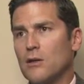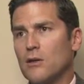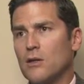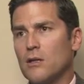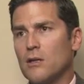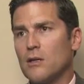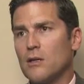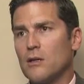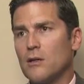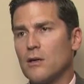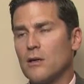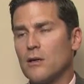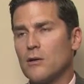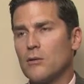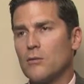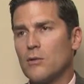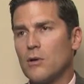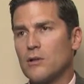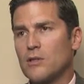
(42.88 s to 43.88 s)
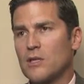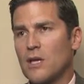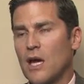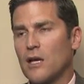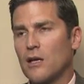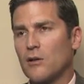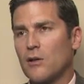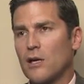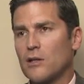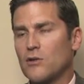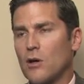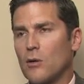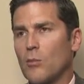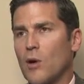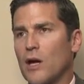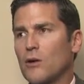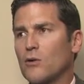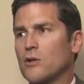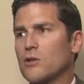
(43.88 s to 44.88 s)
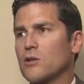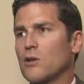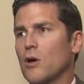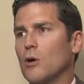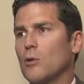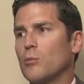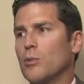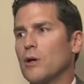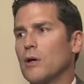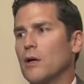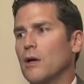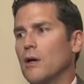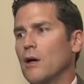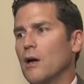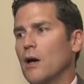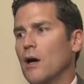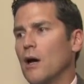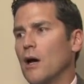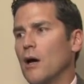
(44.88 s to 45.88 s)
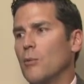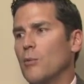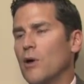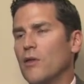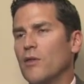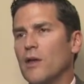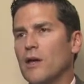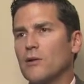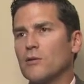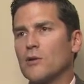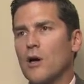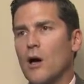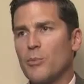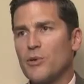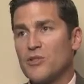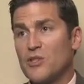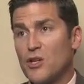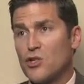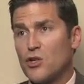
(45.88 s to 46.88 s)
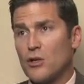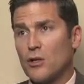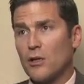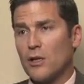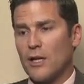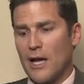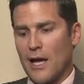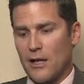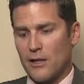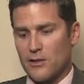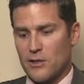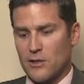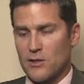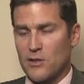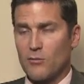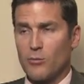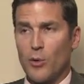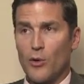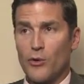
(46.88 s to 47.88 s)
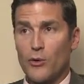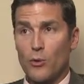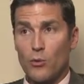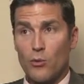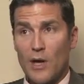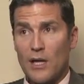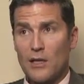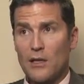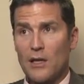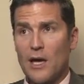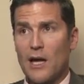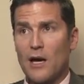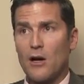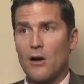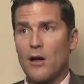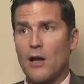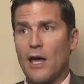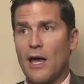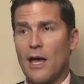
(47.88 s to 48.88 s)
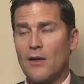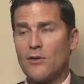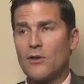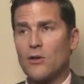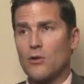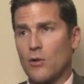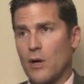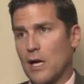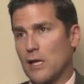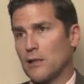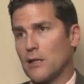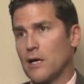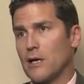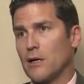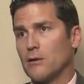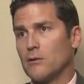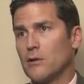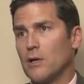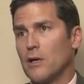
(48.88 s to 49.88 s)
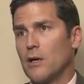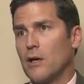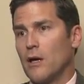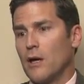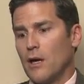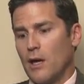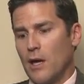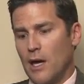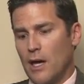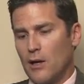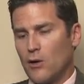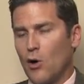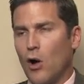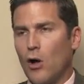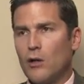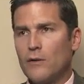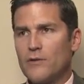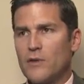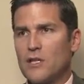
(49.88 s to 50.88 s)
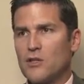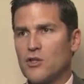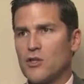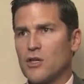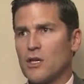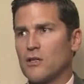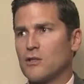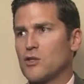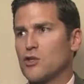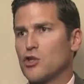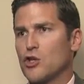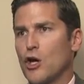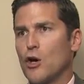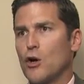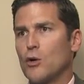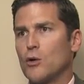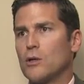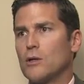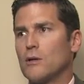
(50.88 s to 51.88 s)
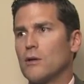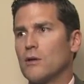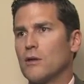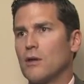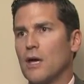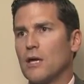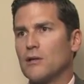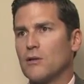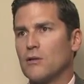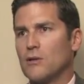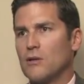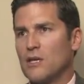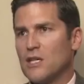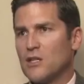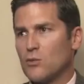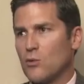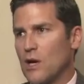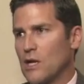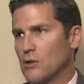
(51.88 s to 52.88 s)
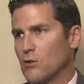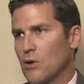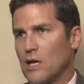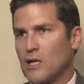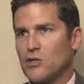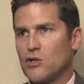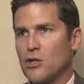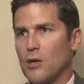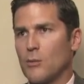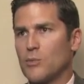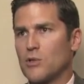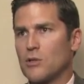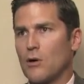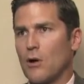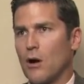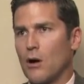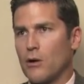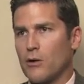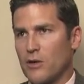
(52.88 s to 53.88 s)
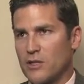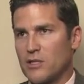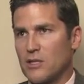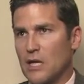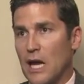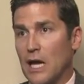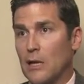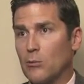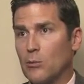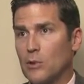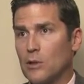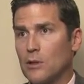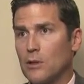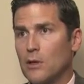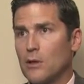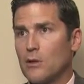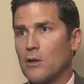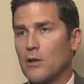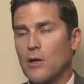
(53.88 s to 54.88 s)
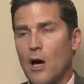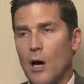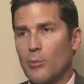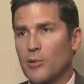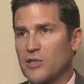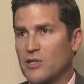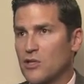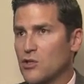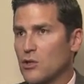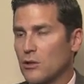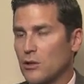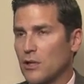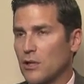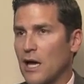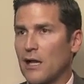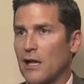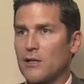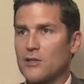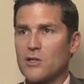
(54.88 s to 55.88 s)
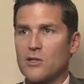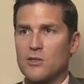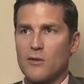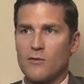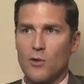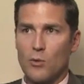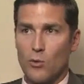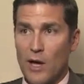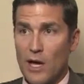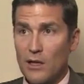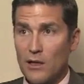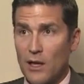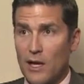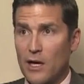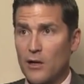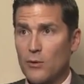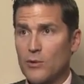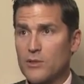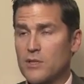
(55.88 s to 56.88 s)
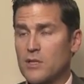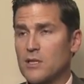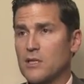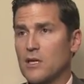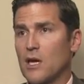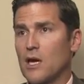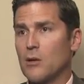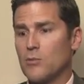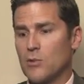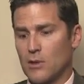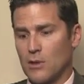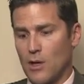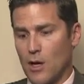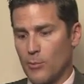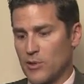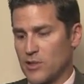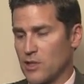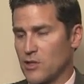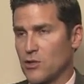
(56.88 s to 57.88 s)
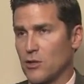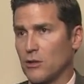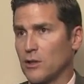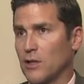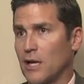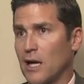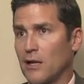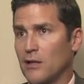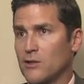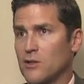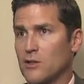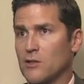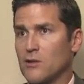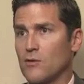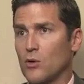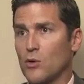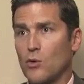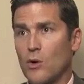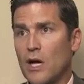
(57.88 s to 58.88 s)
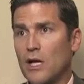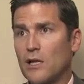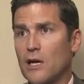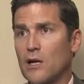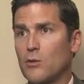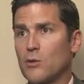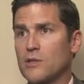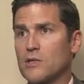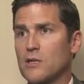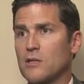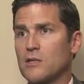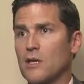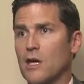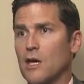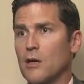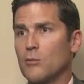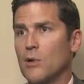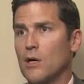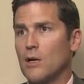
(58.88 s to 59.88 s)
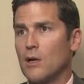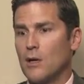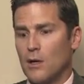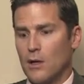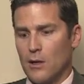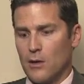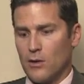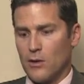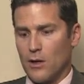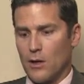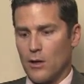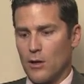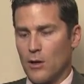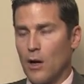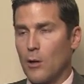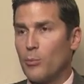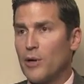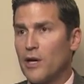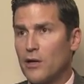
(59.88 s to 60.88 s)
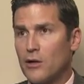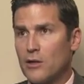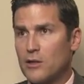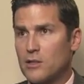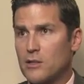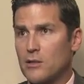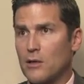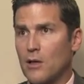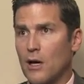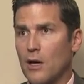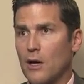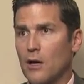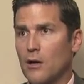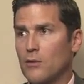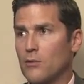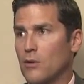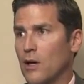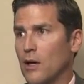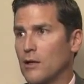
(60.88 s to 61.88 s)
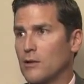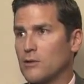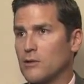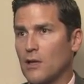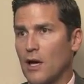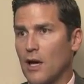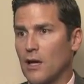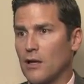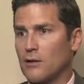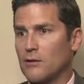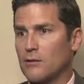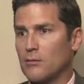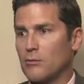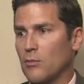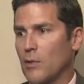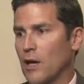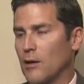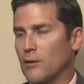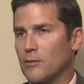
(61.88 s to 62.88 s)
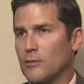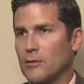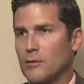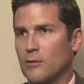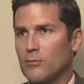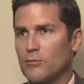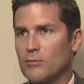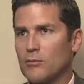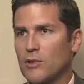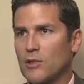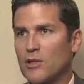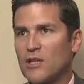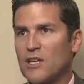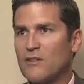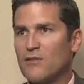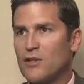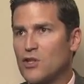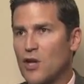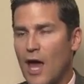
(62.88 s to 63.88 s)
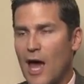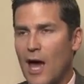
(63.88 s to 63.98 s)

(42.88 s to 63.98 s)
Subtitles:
the scanning electron microscope, and then compositional analysis of both the red layer and the gray layer. And all of these things showed that these red-gray chips are the same. The compositional analysis of the red layer was the same. The compositional analysis of the gray layer was the same. Their appearance and cleavage